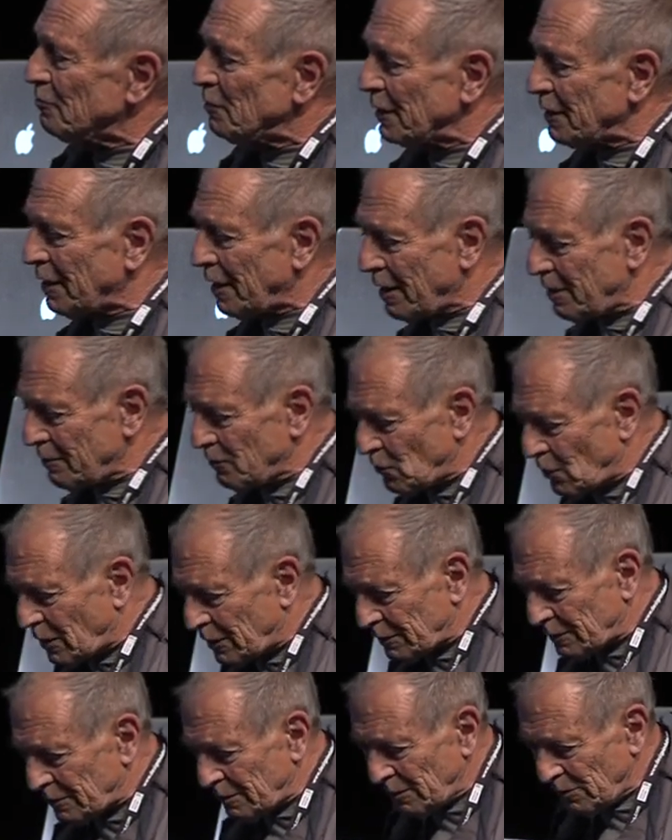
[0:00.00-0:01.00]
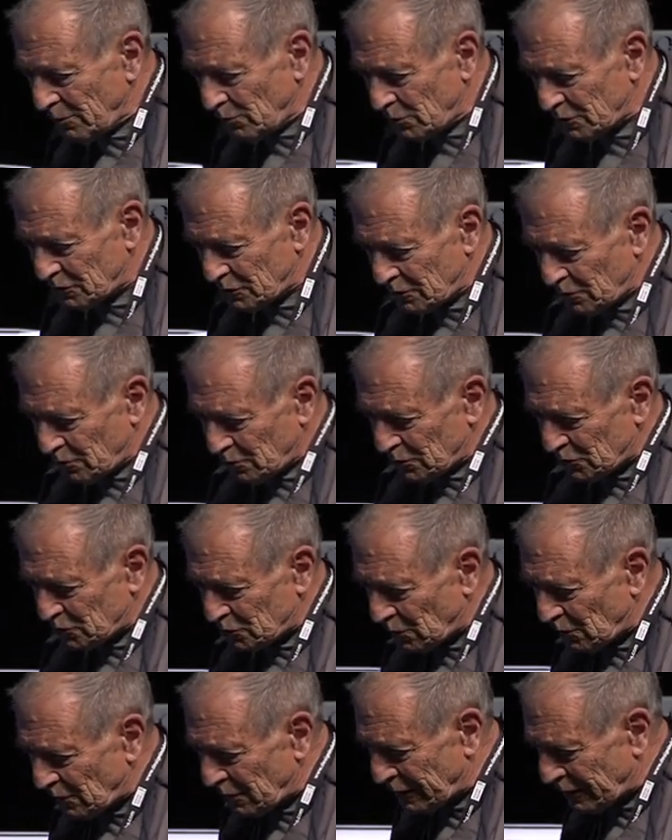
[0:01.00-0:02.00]
became one
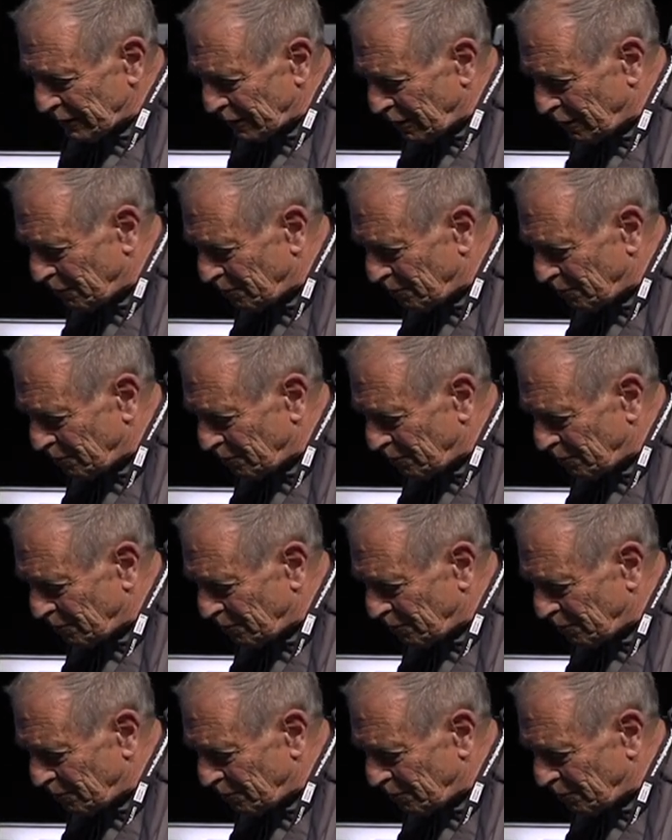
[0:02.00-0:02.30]
which will link